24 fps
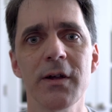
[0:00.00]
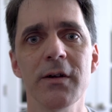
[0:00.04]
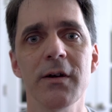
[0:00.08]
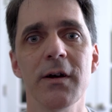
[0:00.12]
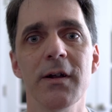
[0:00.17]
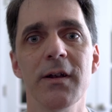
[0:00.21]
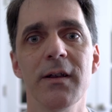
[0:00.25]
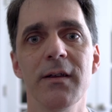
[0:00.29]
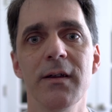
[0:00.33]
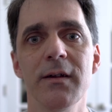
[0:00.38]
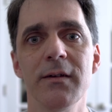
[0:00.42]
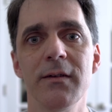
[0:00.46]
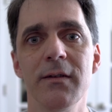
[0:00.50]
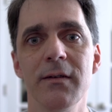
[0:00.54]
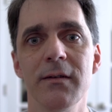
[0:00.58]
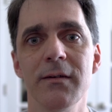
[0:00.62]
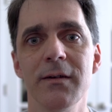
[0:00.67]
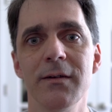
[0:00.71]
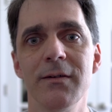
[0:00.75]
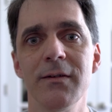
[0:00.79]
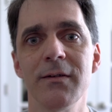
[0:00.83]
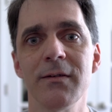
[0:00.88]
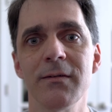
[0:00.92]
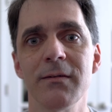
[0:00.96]
good.
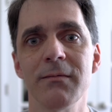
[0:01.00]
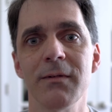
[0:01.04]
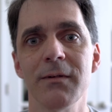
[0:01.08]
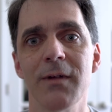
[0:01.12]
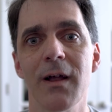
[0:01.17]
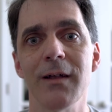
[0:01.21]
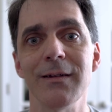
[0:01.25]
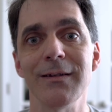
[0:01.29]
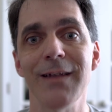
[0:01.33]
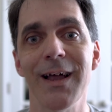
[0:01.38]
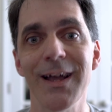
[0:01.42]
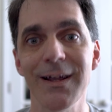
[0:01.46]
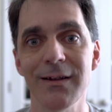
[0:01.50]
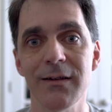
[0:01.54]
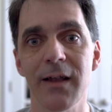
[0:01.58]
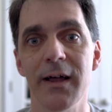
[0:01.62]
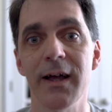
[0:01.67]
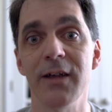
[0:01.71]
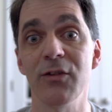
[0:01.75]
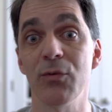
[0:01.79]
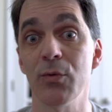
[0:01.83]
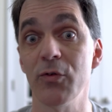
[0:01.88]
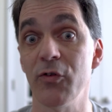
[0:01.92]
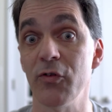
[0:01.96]
It's a light
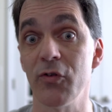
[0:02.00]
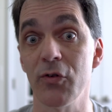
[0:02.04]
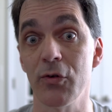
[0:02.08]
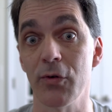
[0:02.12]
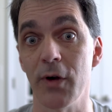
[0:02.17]
lens, which is